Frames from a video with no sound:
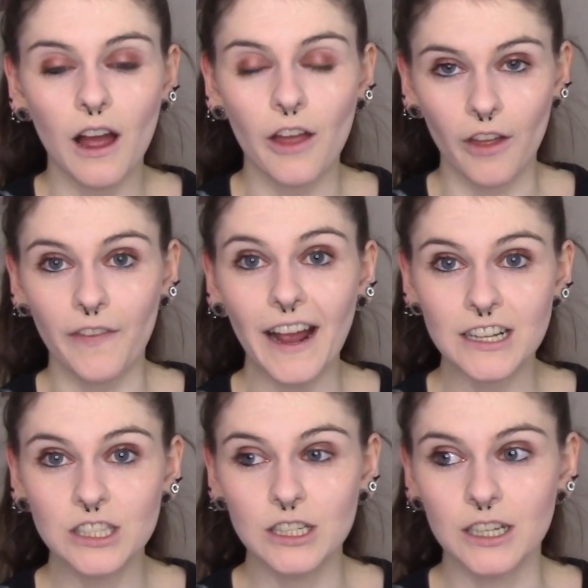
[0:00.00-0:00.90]
I thought
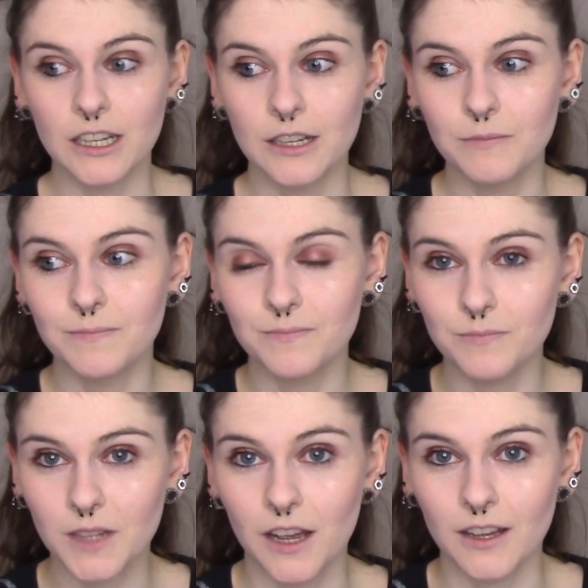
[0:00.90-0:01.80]
that's good
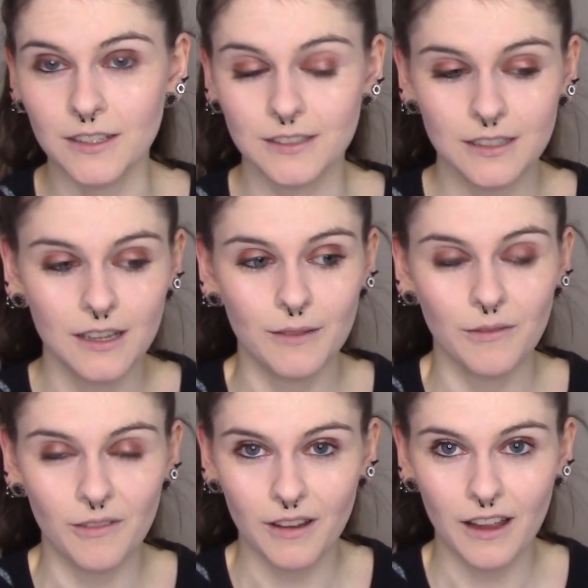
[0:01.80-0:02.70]
because
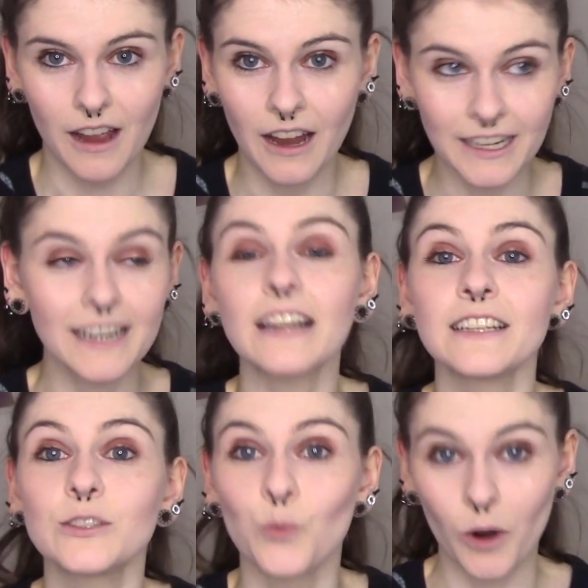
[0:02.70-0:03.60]
I need at
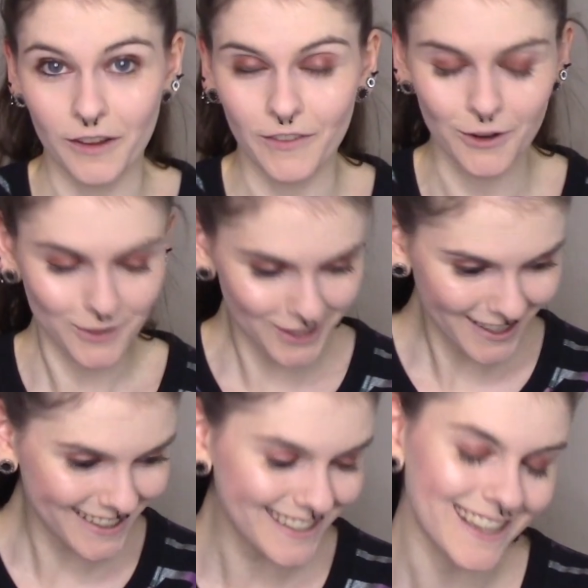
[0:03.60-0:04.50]
least one of those.
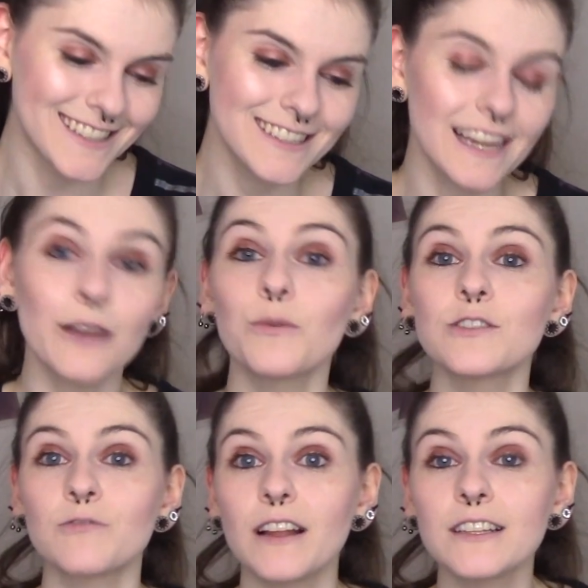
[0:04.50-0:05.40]
And it
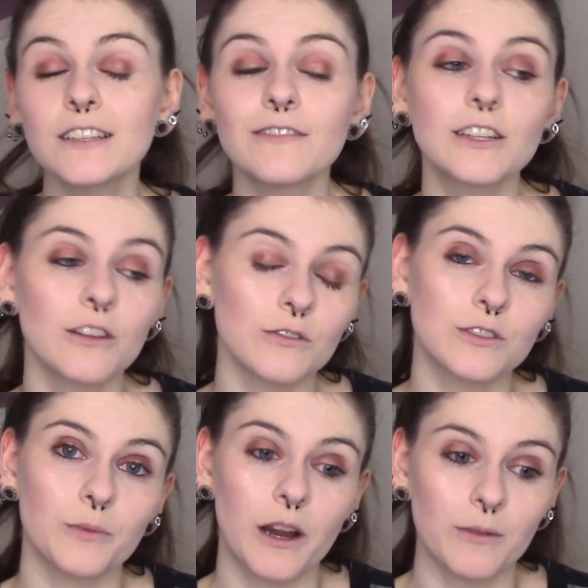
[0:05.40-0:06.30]
was relatively close to where I